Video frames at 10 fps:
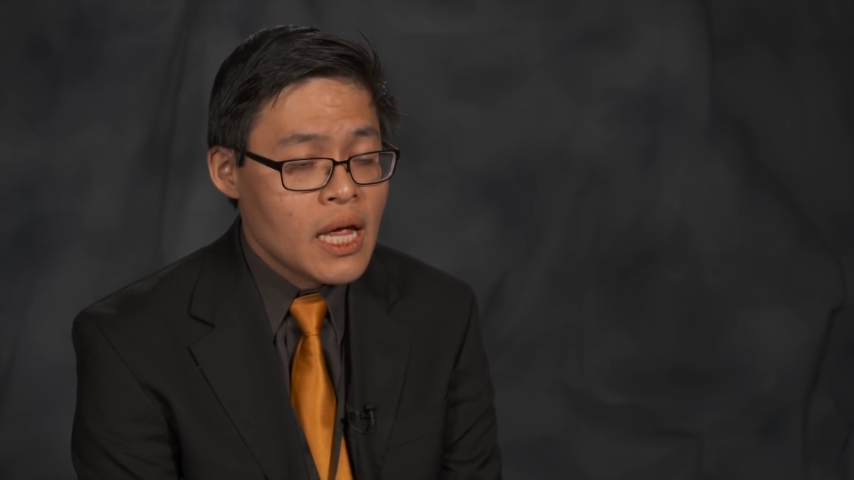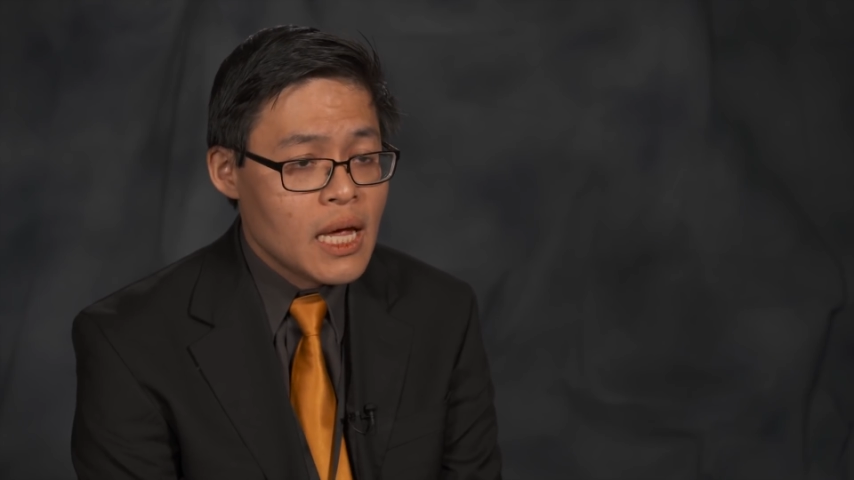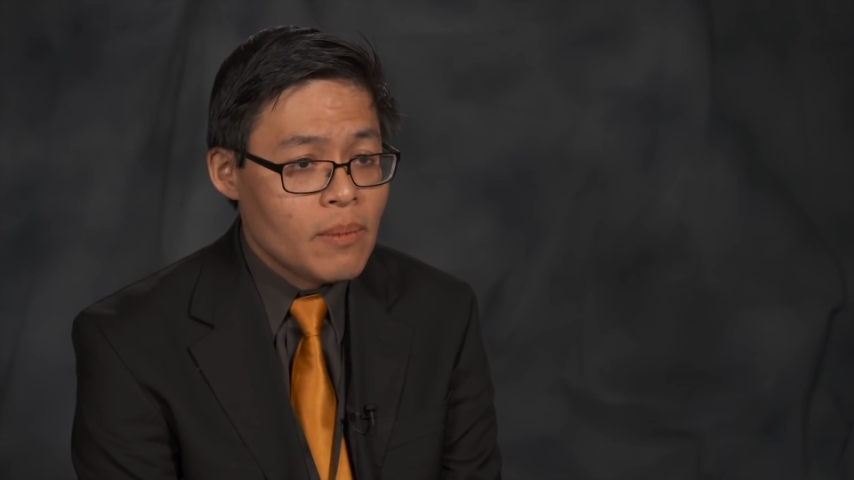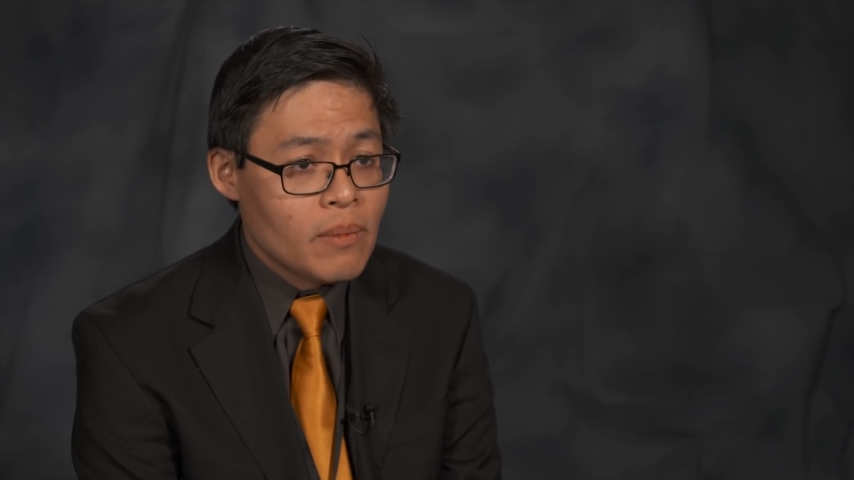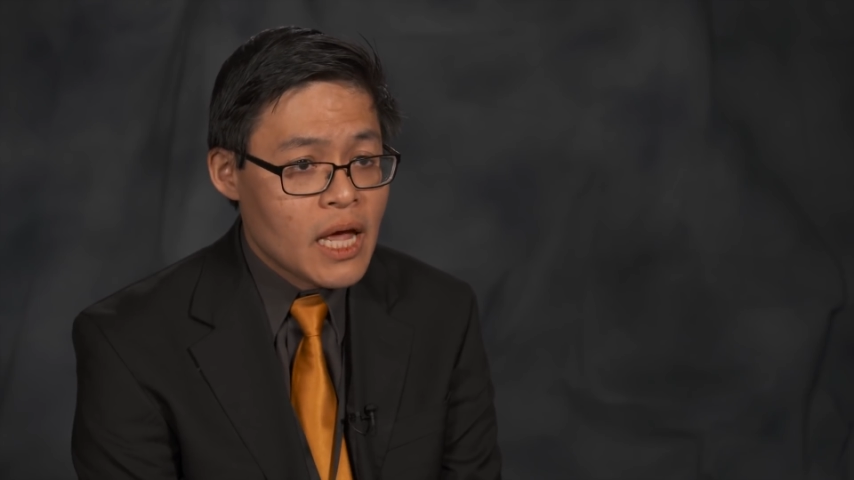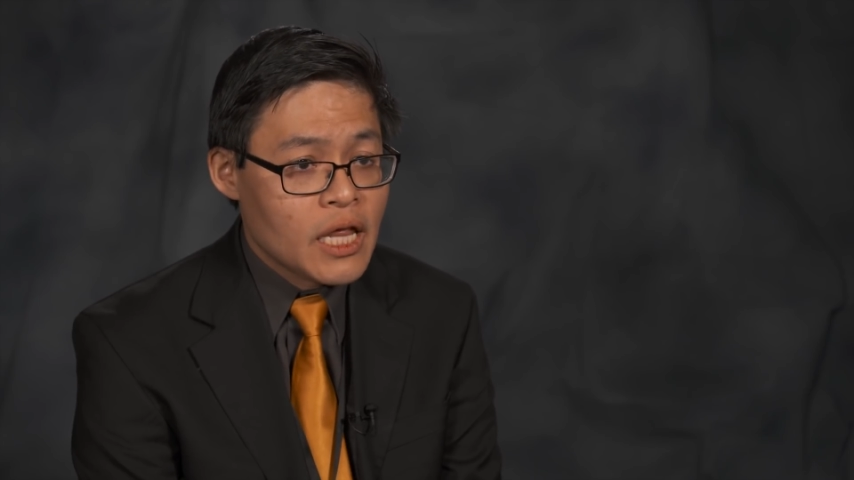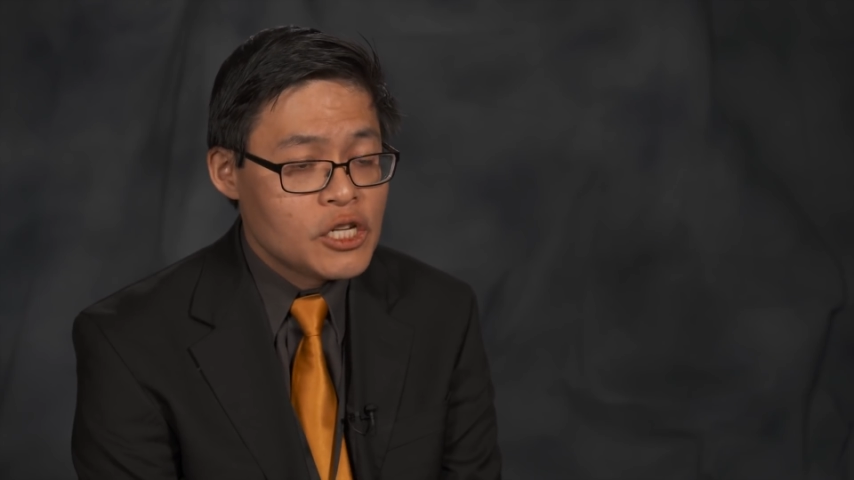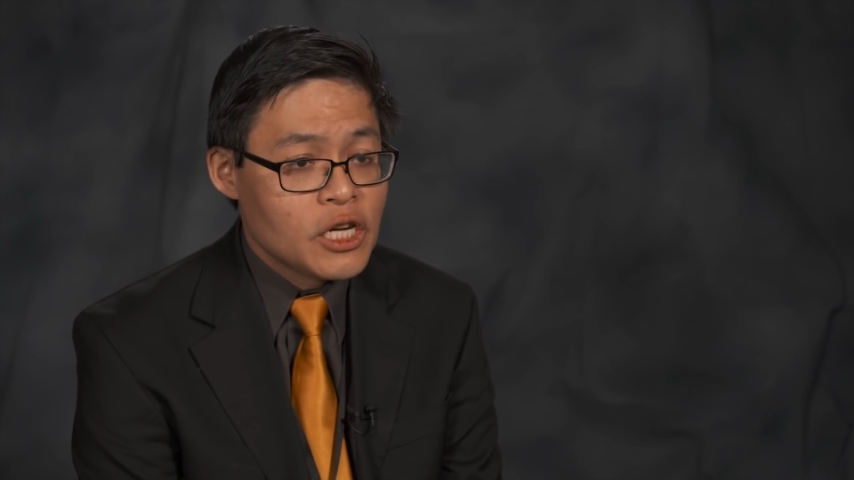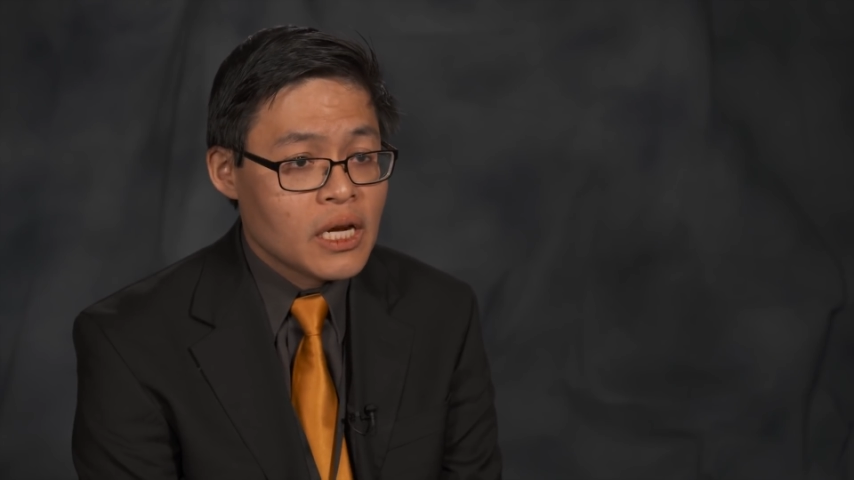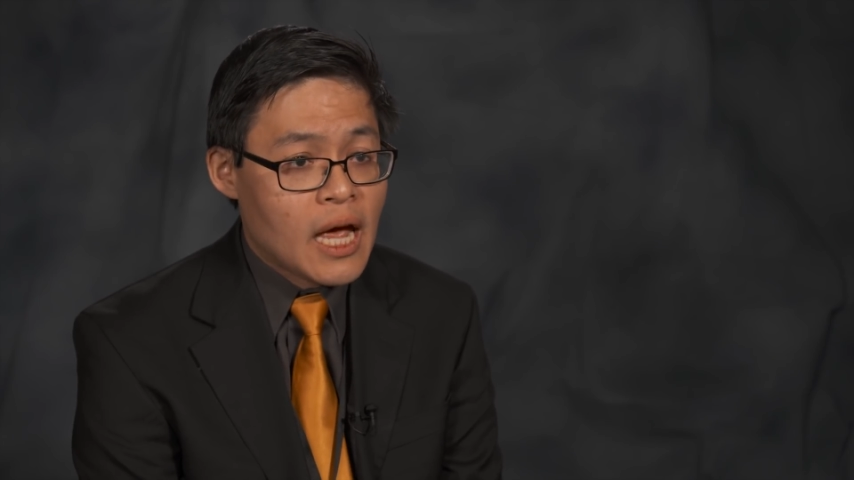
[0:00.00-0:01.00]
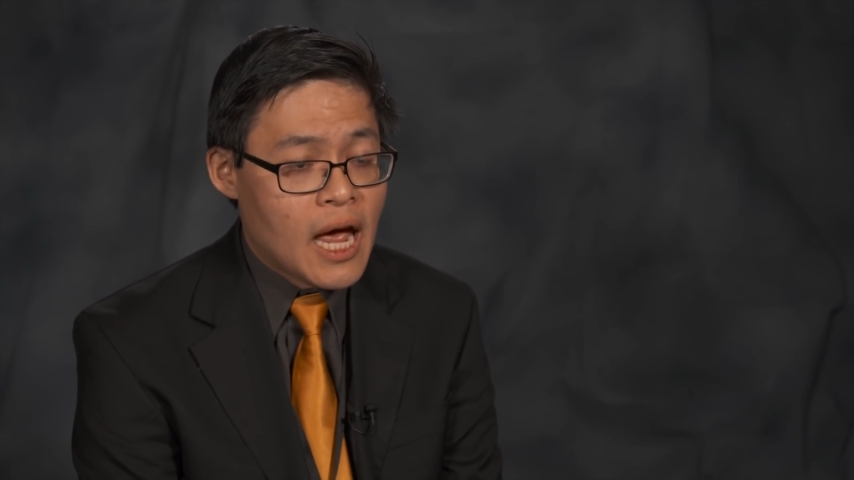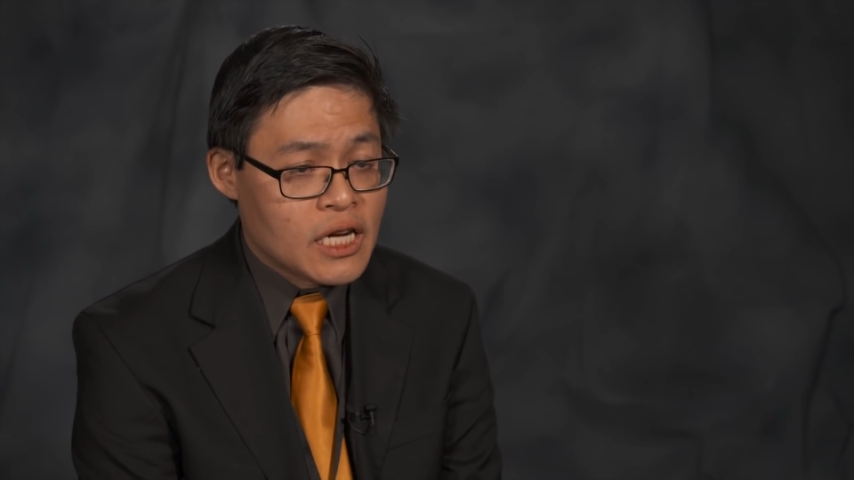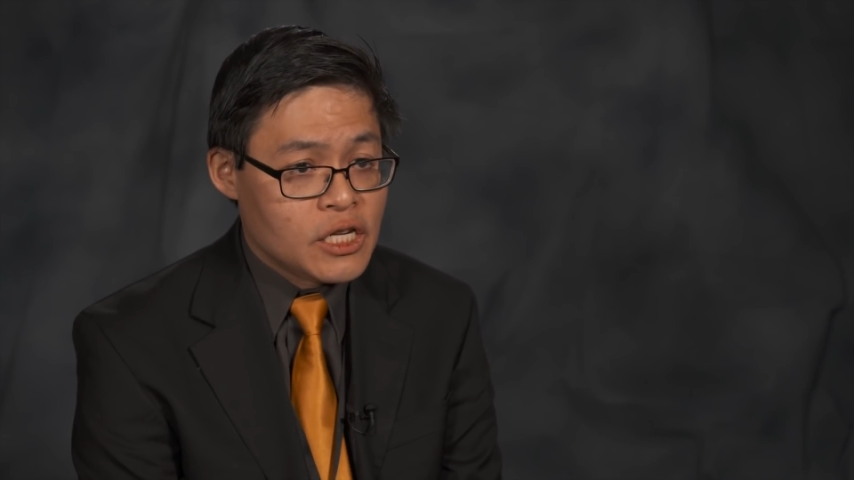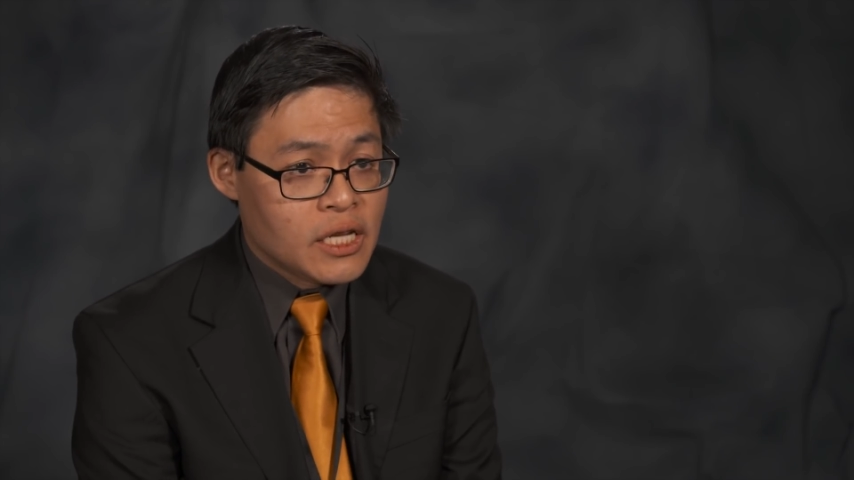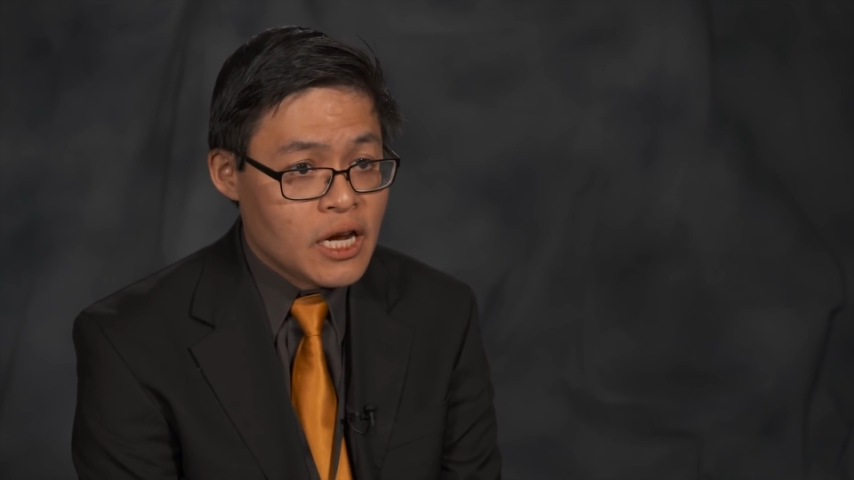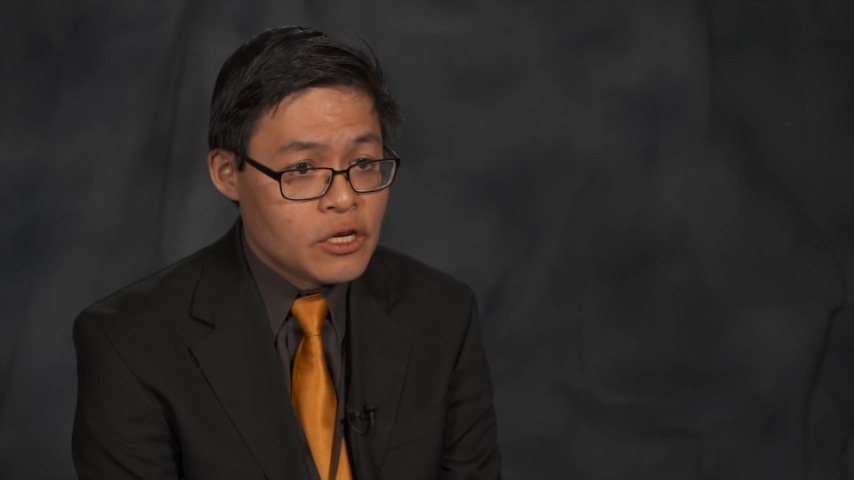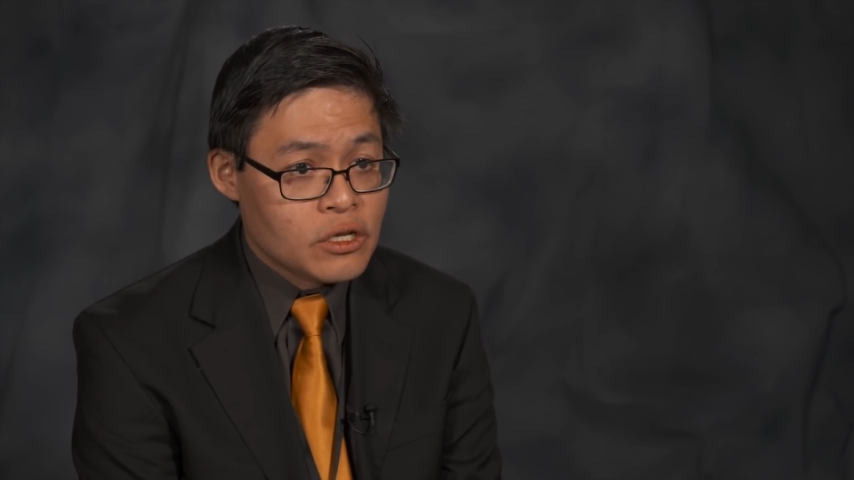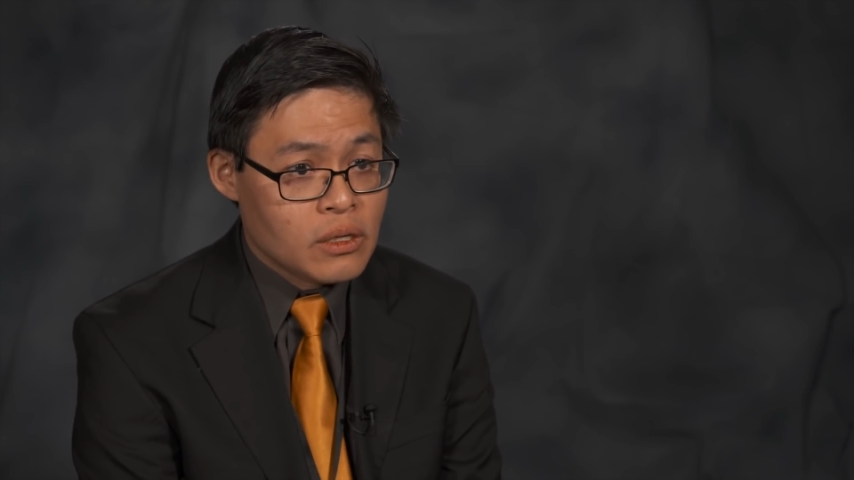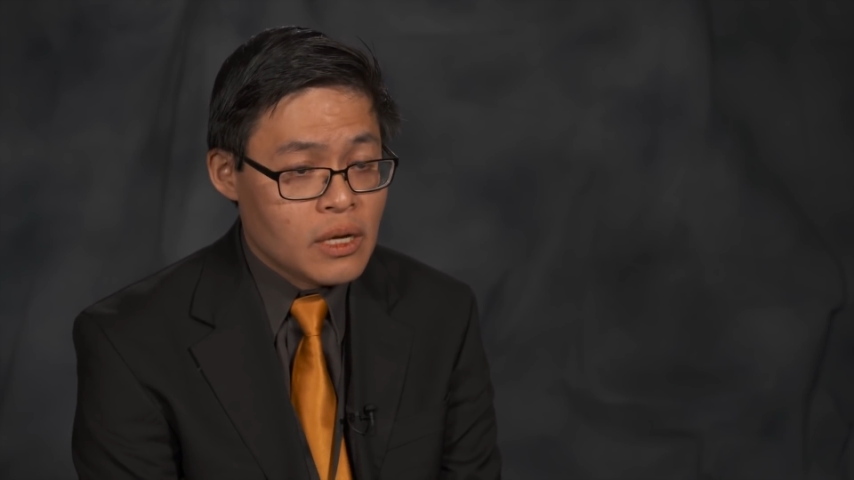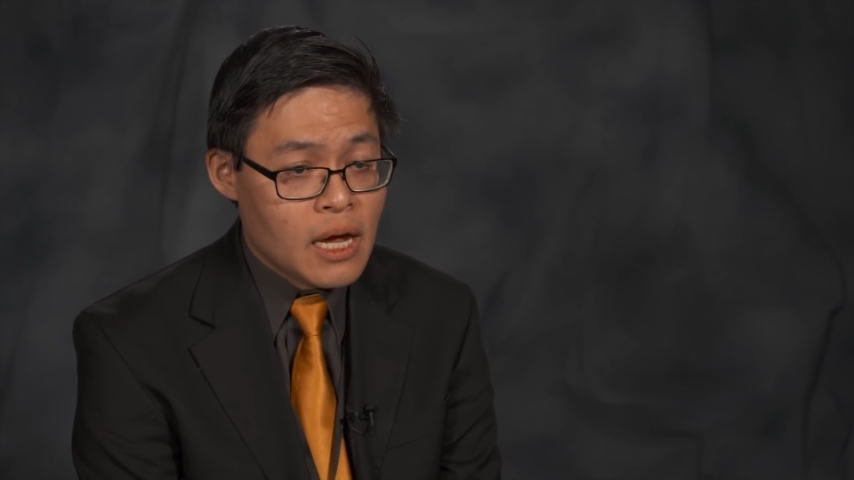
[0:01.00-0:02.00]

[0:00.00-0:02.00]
in managing agitation.